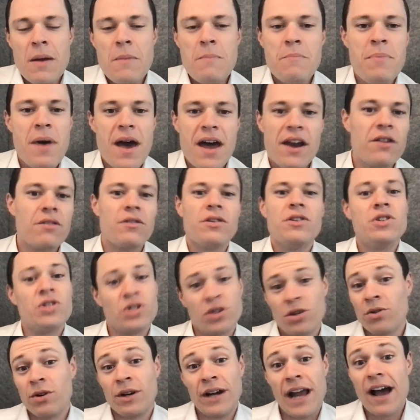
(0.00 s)
better
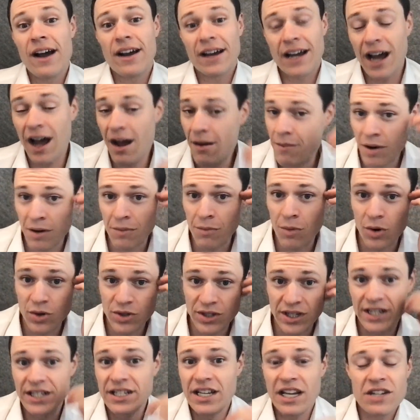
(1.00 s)
ensure an outcome and a more
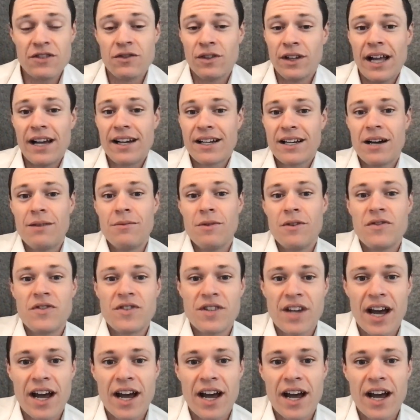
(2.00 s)
successful outcome of